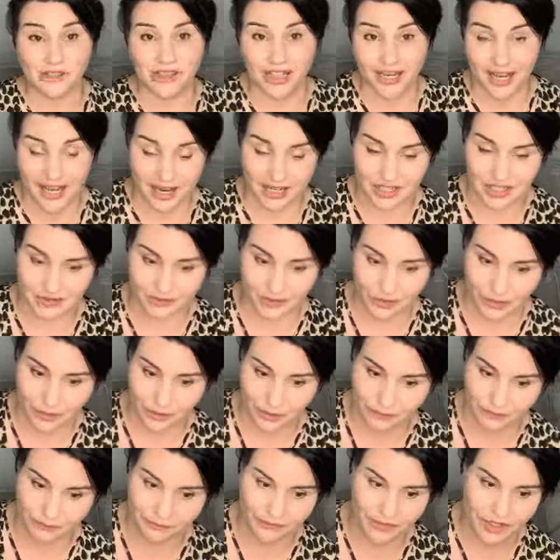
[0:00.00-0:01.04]
on your cash flow.
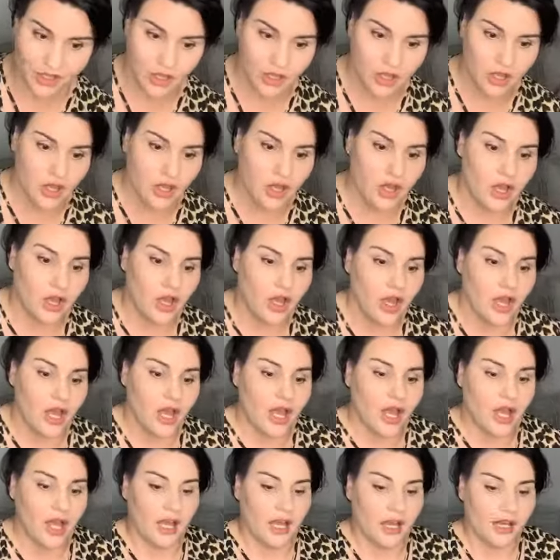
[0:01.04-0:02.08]

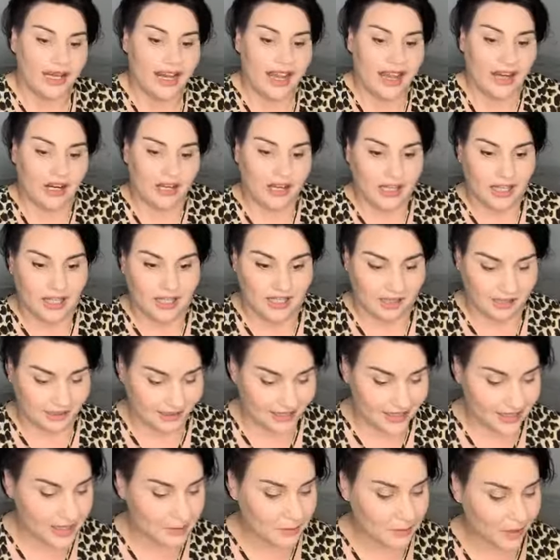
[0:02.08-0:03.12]
Now,
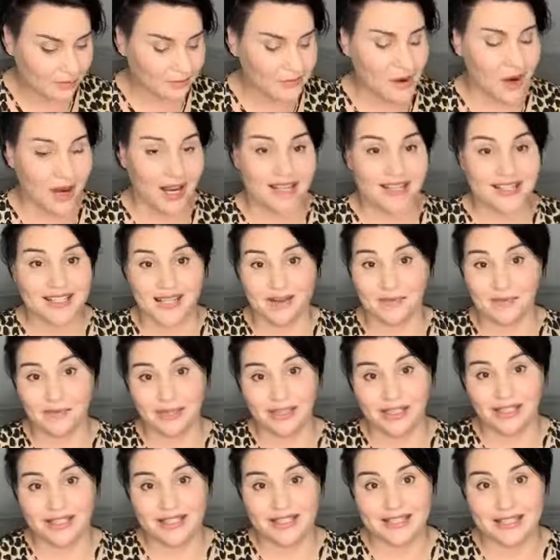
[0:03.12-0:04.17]
this one might seem
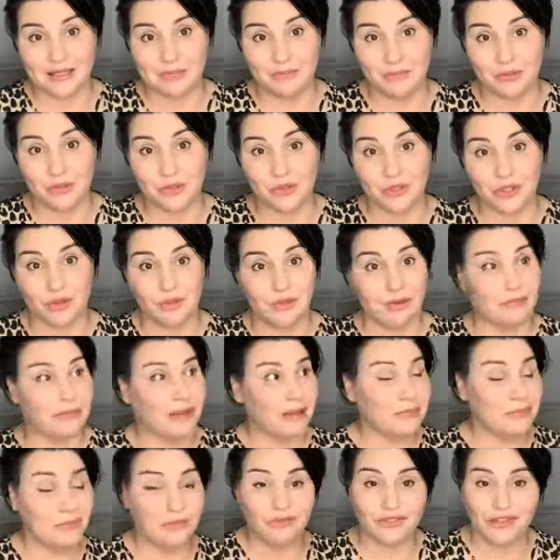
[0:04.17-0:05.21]
really simple too, but
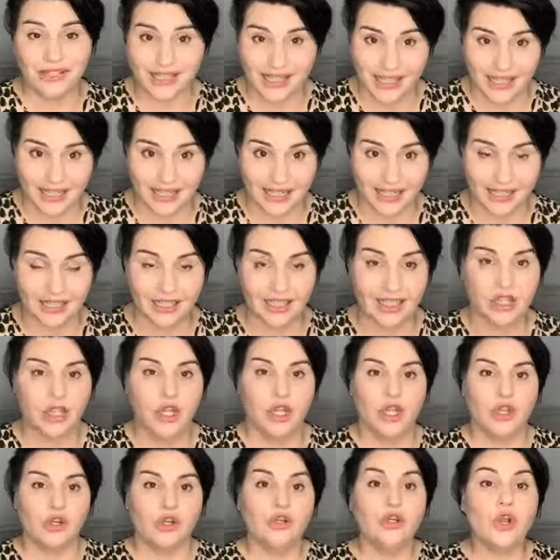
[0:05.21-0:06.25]
people forget it.
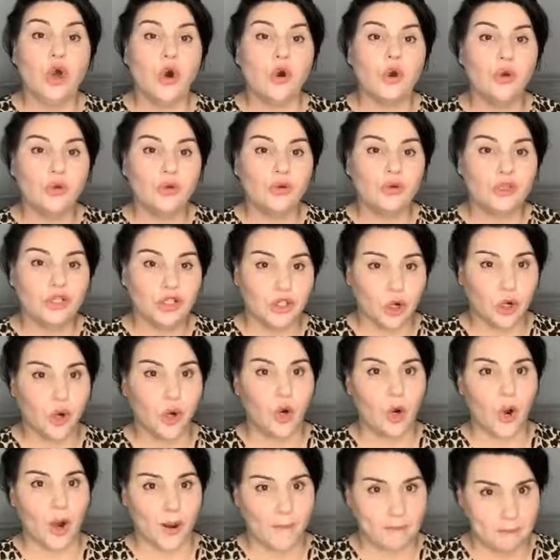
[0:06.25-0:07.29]
Know
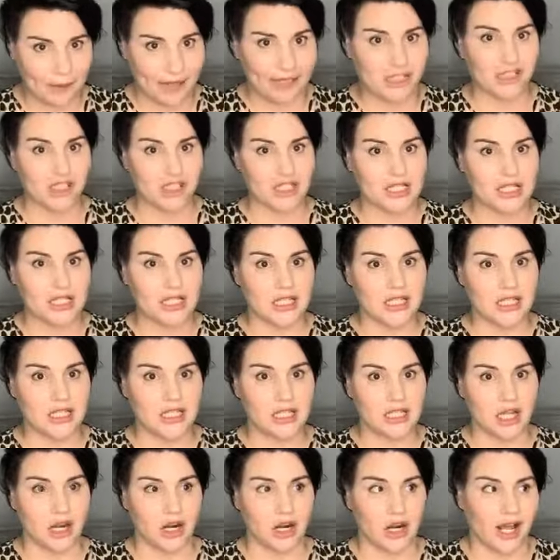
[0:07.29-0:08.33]
your budget.
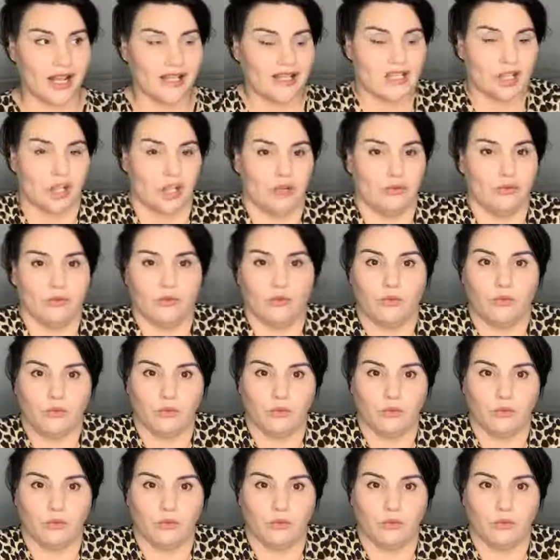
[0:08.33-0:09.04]
All right, so